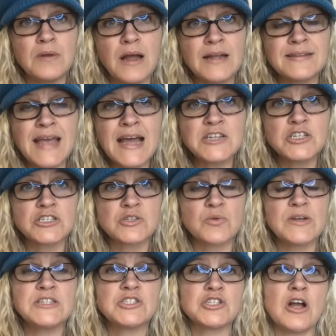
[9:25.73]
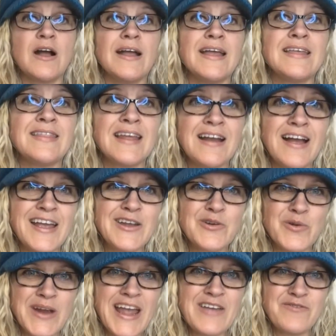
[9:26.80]
attach a screenshot and then I
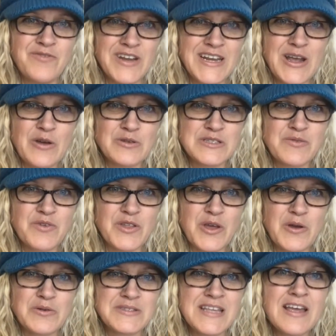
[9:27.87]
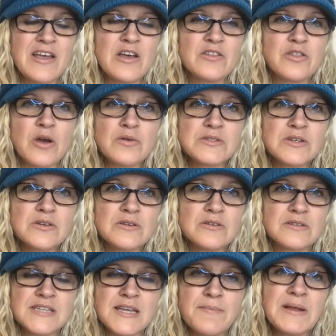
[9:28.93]
create videos for those. Those are
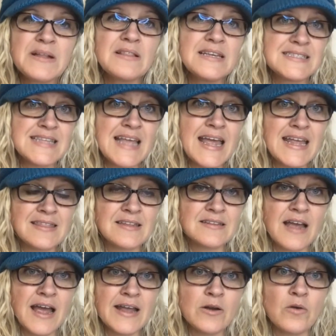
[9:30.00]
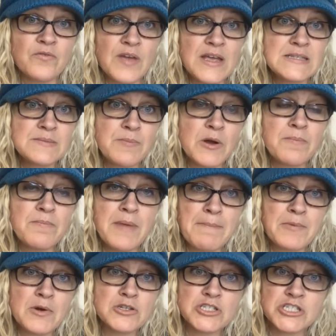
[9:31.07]
typically say in the title, Facebook
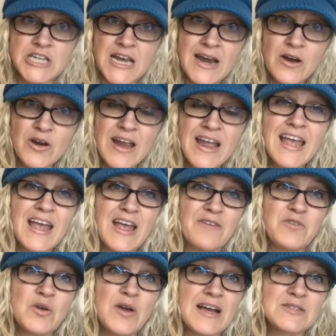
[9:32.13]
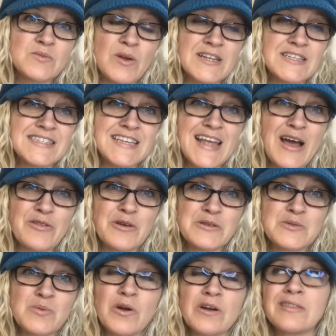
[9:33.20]
members share. If you guys want to see how
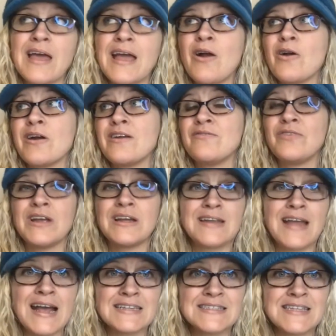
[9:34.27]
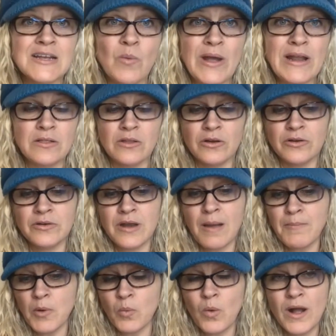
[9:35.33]
those work, they are a fantastic way to learn.
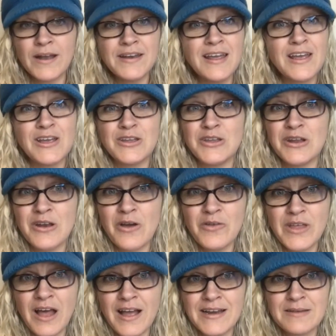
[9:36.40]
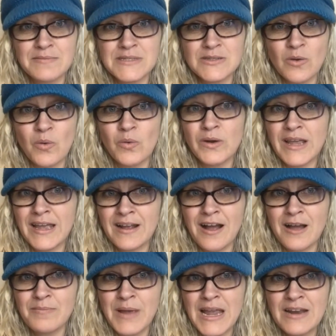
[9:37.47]
Number one, you know the item sold, it
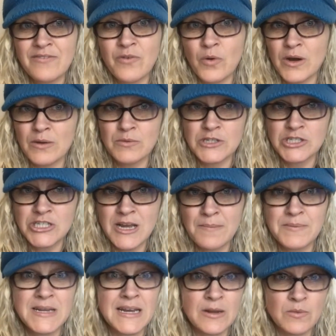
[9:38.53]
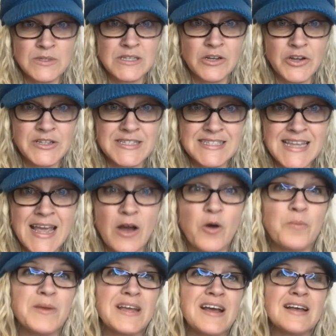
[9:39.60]
got paid for, it was shipped, and it was a good
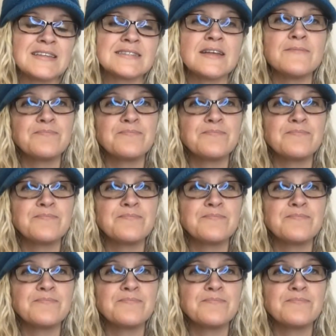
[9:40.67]
sale because